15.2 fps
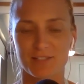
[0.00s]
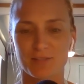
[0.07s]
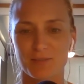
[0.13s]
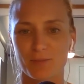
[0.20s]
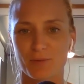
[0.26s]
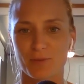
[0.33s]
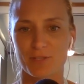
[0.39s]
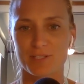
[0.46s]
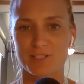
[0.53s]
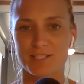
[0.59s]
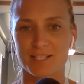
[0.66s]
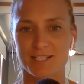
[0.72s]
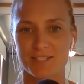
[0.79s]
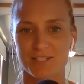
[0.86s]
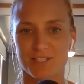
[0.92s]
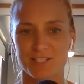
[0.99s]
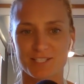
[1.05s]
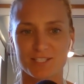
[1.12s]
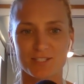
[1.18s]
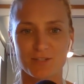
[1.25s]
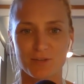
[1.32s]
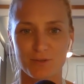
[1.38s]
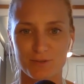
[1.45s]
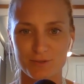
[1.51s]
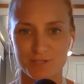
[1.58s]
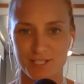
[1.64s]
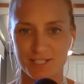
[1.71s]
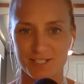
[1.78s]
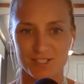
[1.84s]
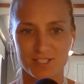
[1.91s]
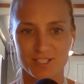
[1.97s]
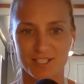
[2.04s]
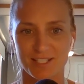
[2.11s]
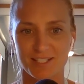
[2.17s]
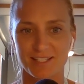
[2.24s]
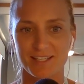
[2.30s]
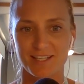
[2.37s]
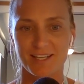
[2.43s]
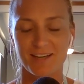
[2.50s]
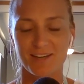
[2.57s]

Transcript: Your words are just so touching.